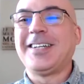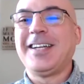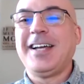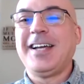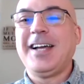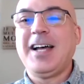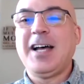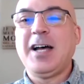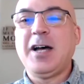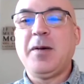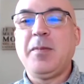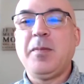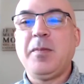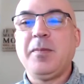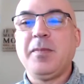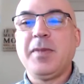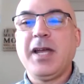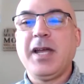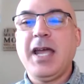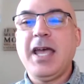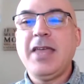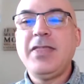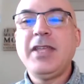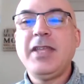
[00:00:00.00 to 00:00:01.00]
And
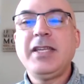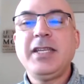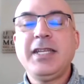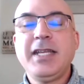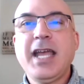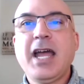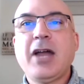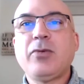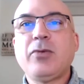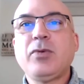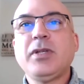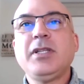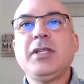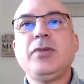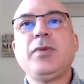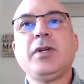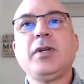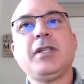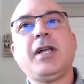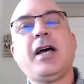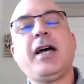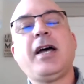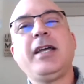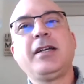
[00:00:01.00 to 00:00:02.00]
then, yeah, really
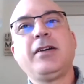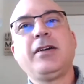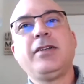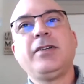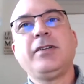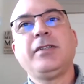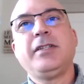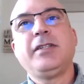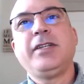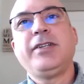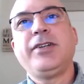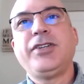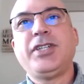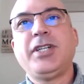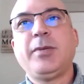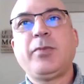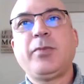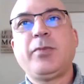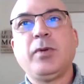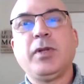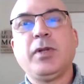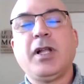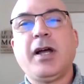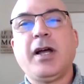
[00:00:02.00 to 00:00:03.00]
relying on your leadership,
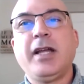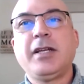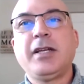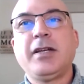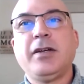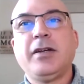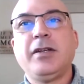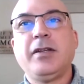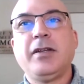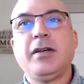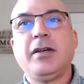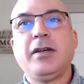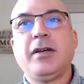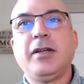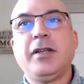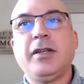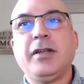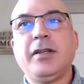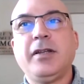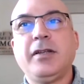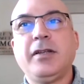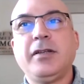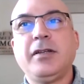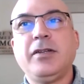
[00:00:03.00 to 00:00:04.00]
relying
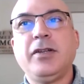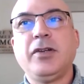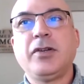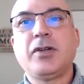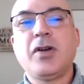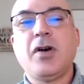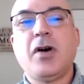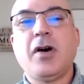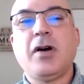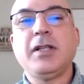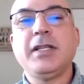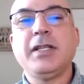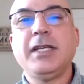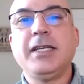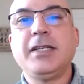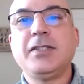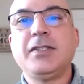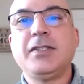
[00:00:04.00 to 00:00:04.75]
on your colleagues